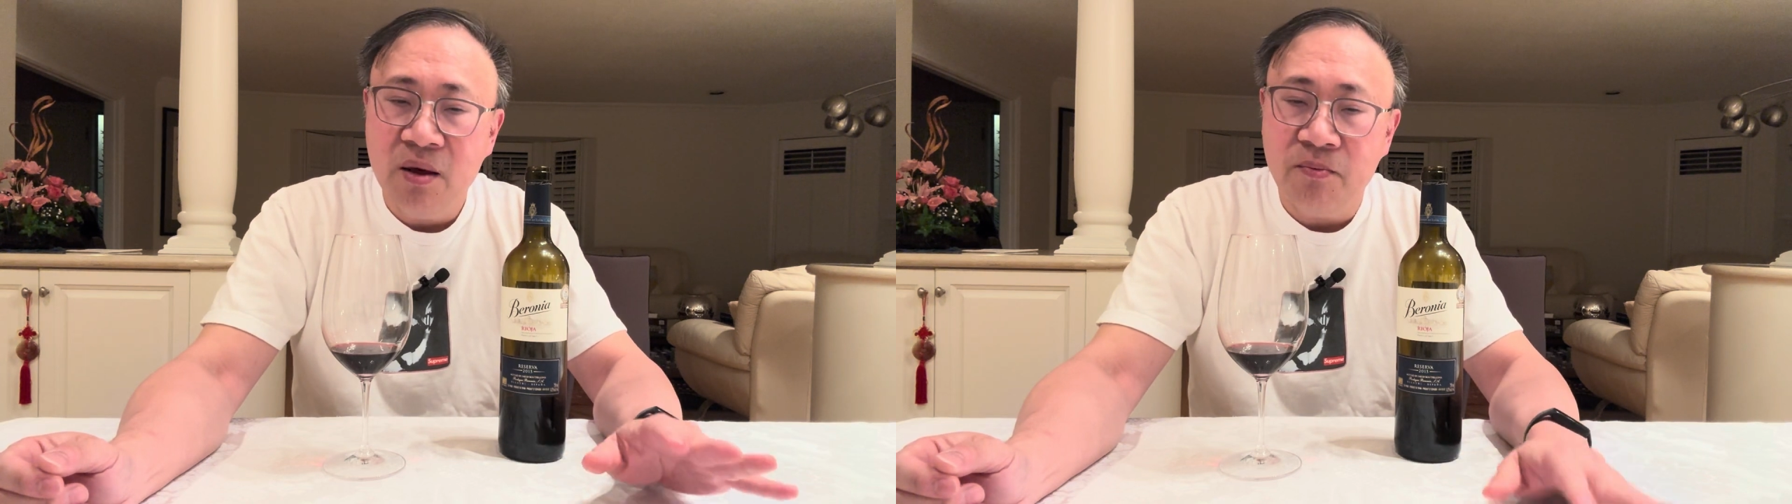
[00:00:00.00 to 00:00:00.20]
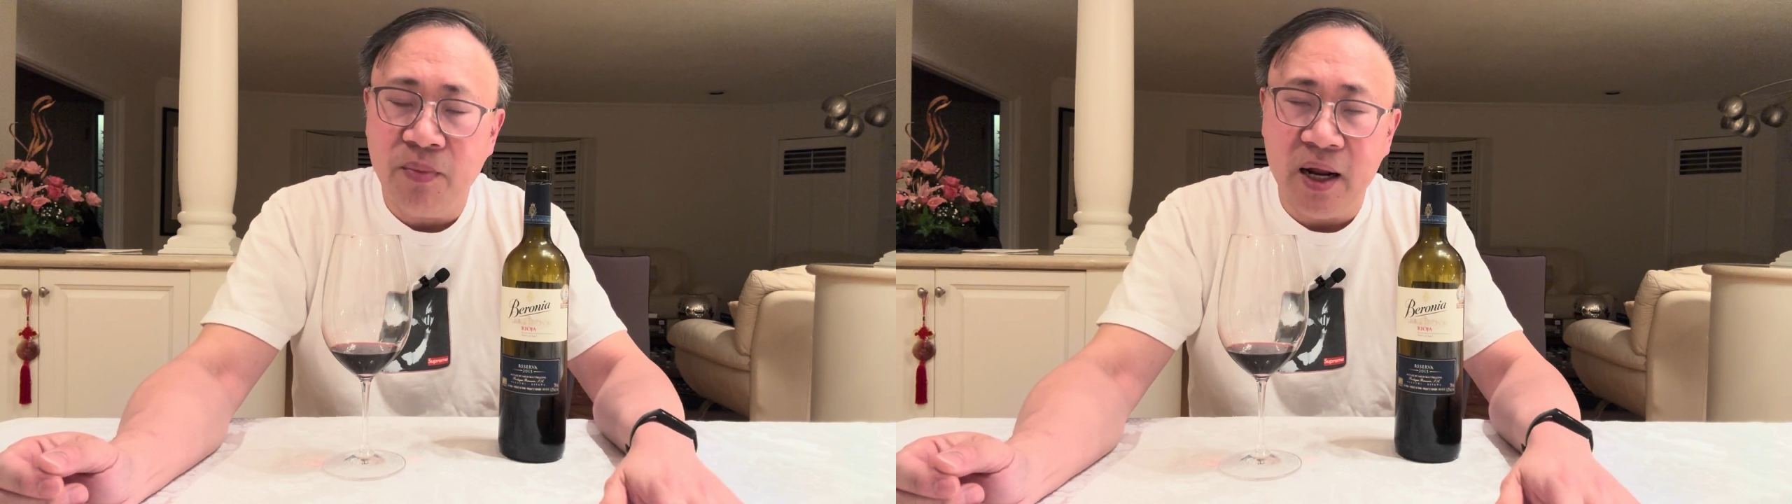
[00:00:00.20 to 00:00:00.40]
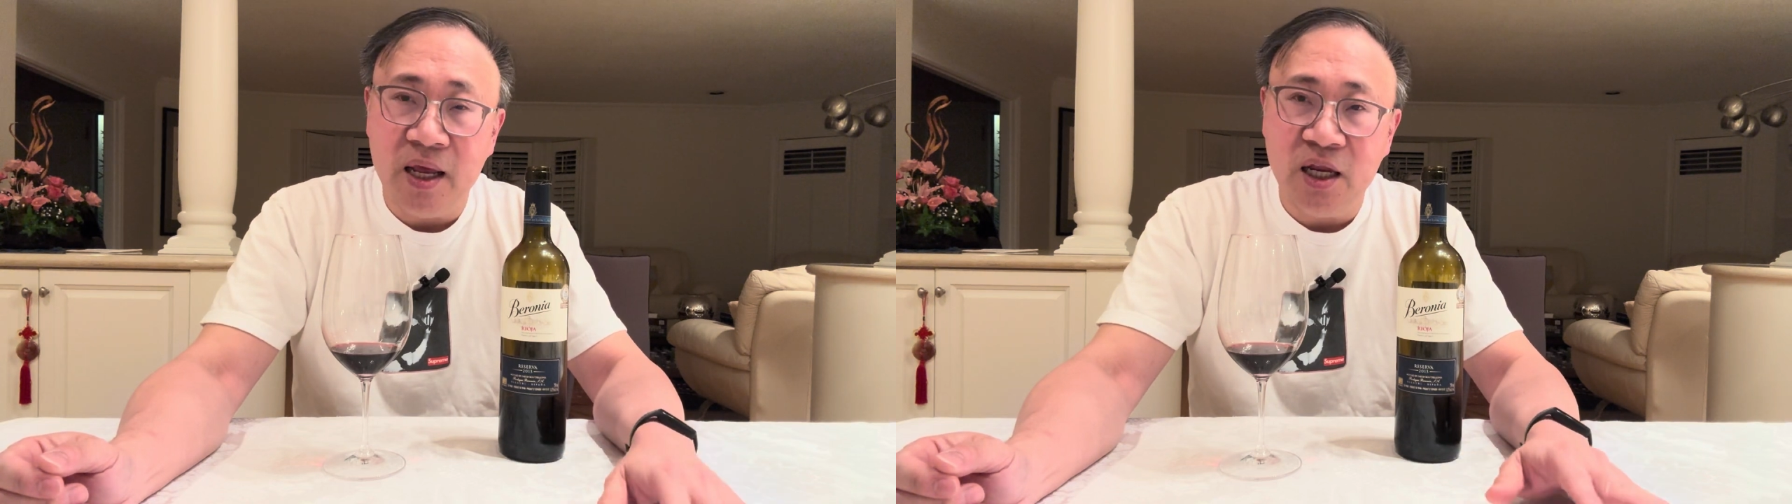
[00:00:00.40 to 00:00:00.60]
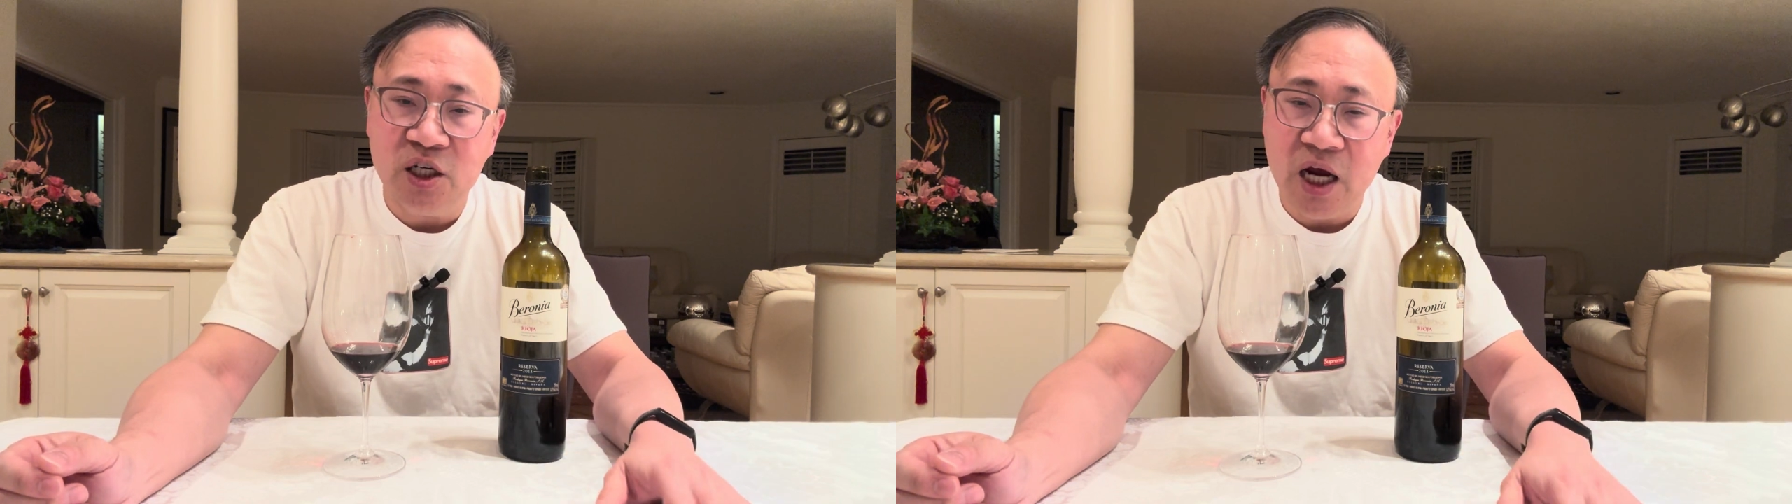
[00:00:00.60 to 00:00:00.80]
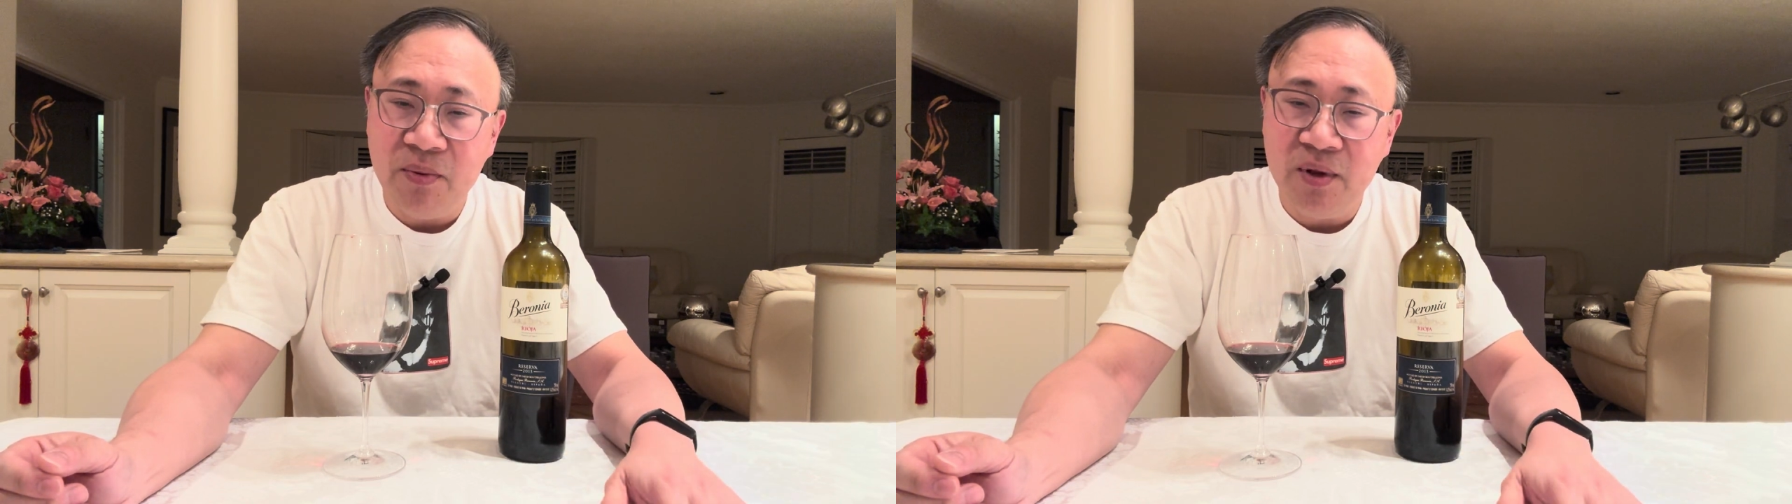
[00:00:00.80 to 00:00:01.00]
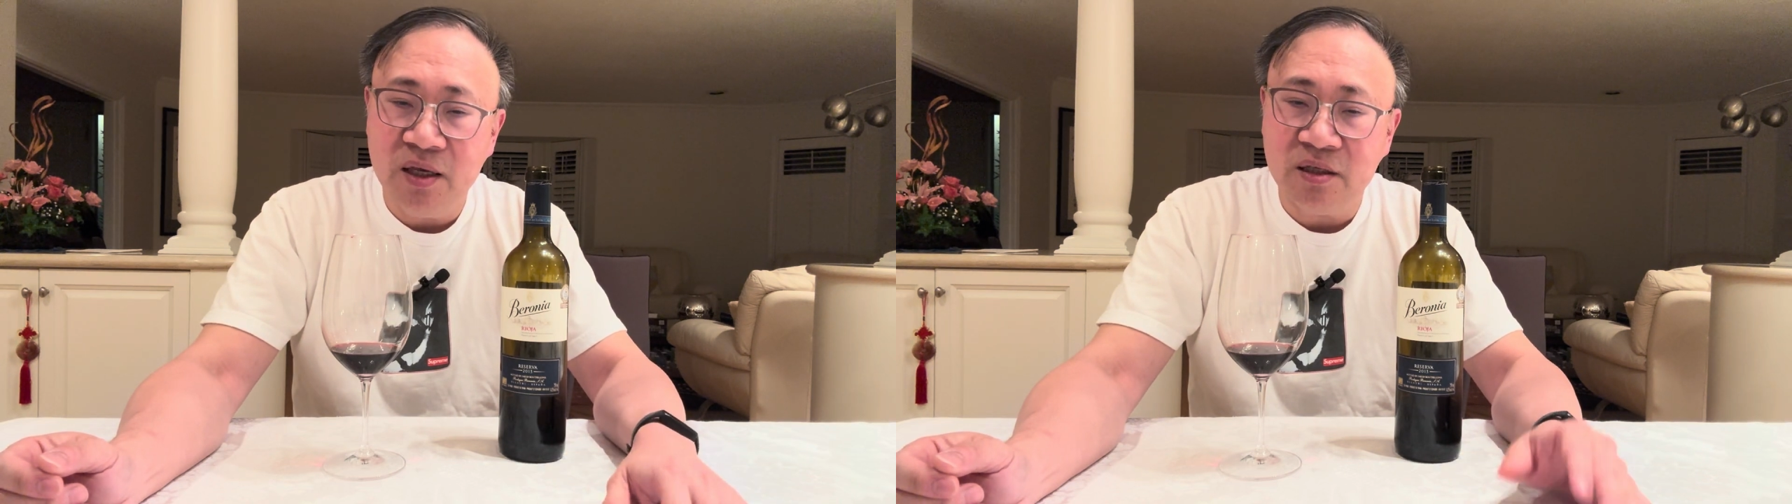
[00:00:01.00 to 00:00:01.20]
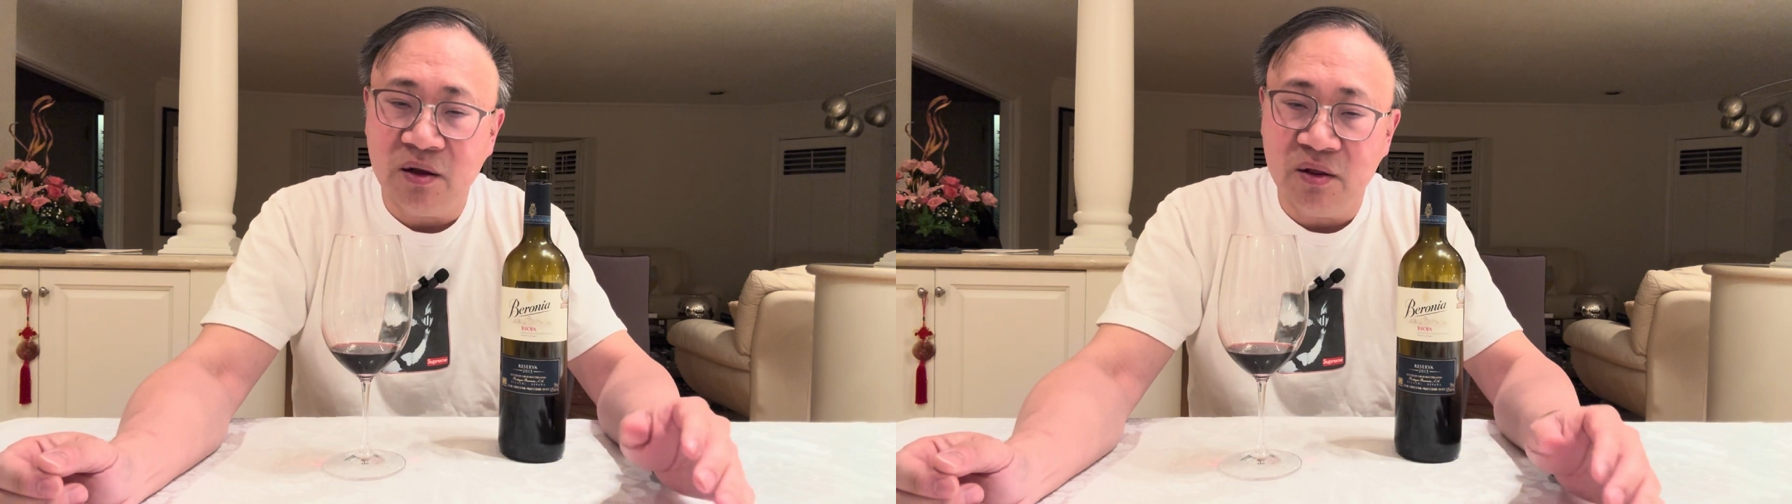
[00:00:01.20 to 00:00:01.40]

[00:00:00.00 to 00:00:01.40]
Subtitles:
but in Japanese, they're